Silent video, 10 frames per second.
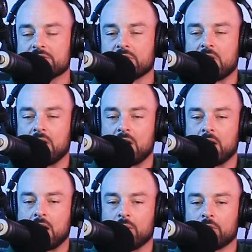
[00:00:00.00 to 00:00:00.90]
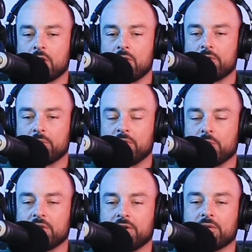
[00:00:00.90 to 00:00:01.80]
So I'll go over really
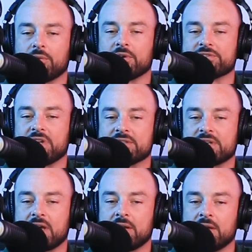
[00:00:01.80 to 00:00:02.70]
quickly to the real estate side.